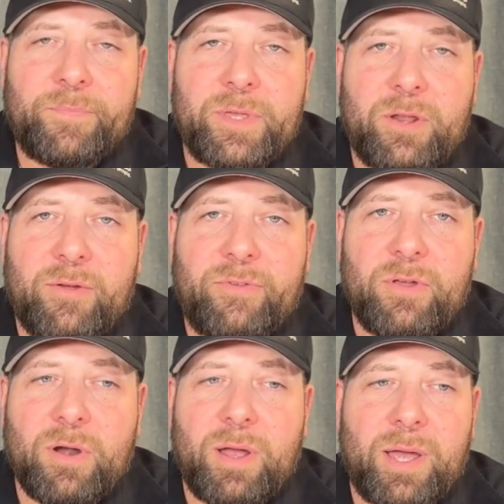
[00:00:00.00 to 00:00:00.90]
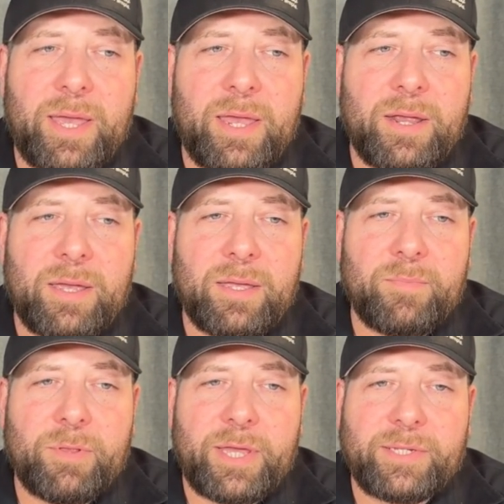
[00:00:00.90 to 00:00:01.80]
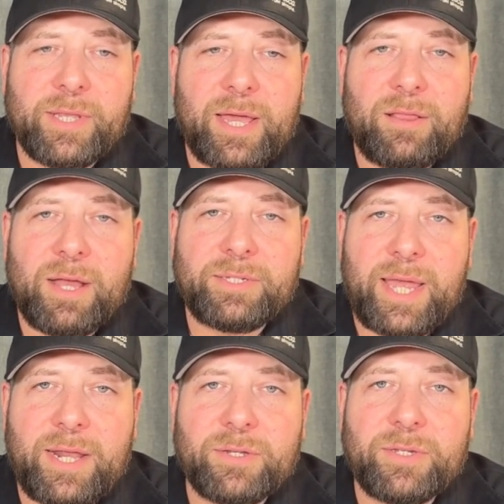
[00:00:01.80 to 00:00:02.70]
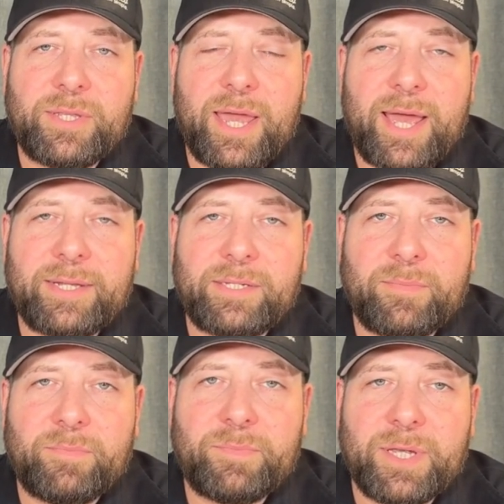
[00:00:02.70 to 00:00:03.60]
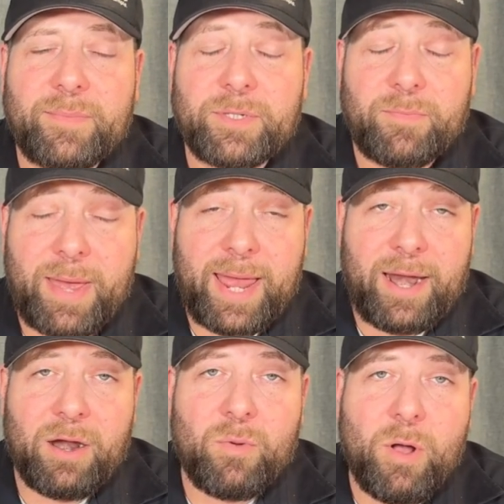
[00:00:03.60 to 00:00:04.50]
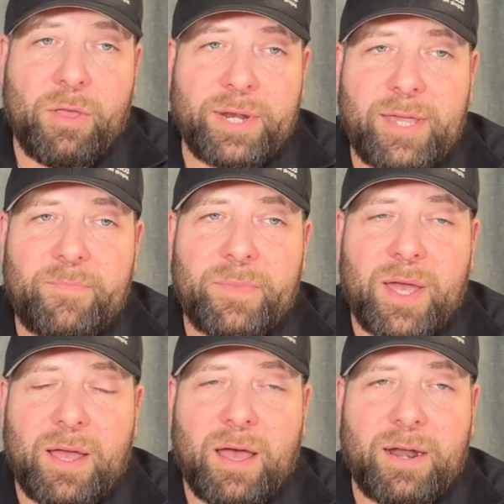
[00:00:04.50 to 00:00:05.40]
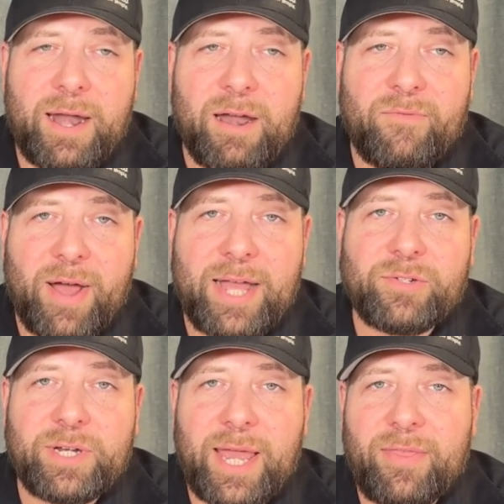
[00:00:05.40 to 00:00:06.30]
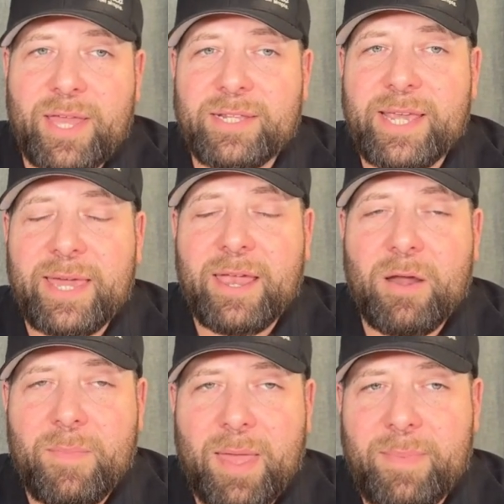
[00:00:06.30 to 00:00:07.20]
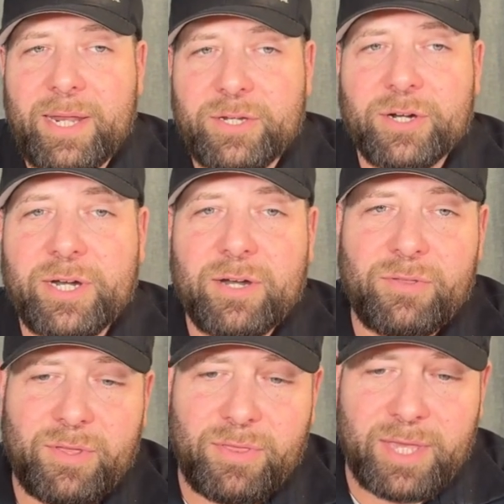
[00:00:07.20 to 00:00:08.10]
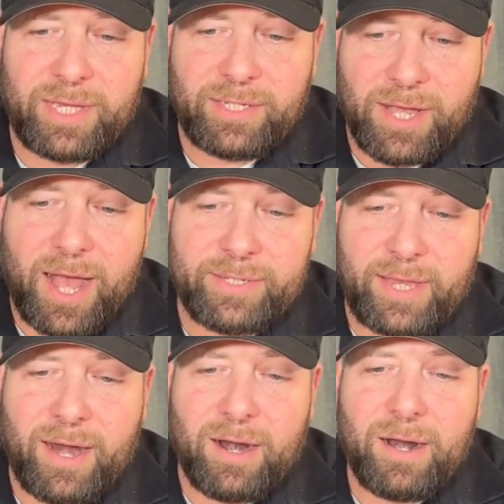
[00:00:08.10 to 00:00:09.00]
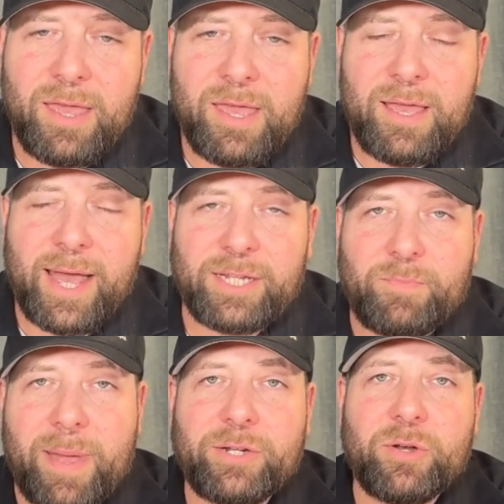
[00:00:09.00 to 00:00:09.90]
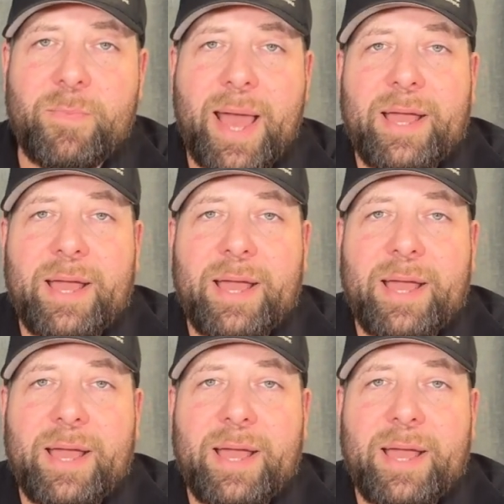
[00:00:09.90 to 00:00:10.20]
if you're in a place like Los Angeles that has sometimes some bad air quality, on an air advisory day, the intake air may be dirtier than the exhaust air as measured by a